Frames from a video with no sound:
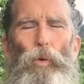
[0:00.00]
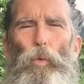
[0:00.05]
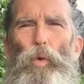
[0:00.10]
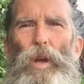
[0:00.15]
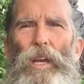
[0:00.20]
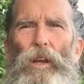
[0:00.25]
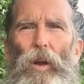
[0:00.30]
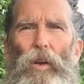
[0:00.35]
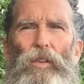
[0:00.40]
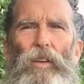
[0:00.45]

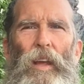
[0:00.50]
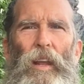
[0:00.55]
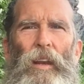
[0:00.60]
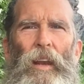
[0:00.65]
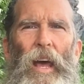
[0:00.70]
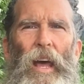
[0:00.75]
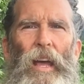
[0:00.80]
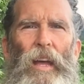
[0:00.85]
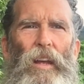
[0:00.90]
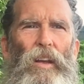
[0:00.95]
week or
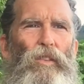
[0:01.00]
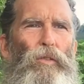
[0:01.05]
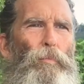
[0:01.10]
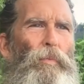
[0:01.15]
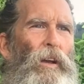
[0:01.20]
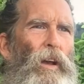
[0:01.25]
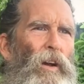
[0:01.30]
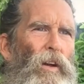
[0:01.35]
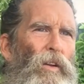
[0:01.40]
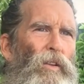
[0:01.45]
10 days,
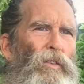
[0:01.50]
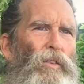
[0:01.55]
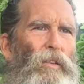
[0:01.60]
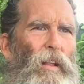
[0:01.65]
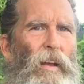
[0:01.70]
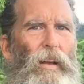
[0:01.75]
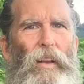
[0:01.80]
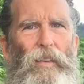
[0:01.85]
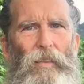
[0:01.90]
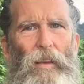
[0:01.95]
because
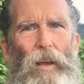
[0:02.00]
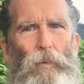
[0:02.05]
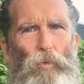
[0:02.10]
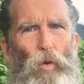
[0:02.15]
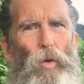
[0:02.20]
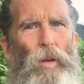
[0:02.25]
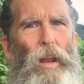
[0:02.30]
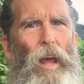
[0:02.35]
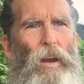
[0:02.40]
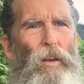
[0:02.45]
like I say, I'm
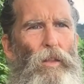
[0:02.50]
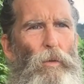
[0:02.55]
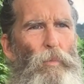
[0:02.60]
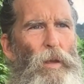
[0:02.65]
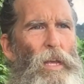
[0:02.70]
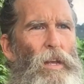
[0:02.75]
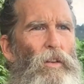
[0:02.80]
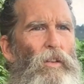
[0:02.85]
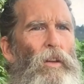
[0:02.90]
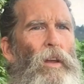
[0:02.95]
going down to the
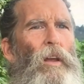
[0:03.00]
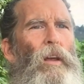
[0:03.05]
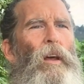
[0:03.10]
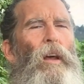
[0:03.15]
beach,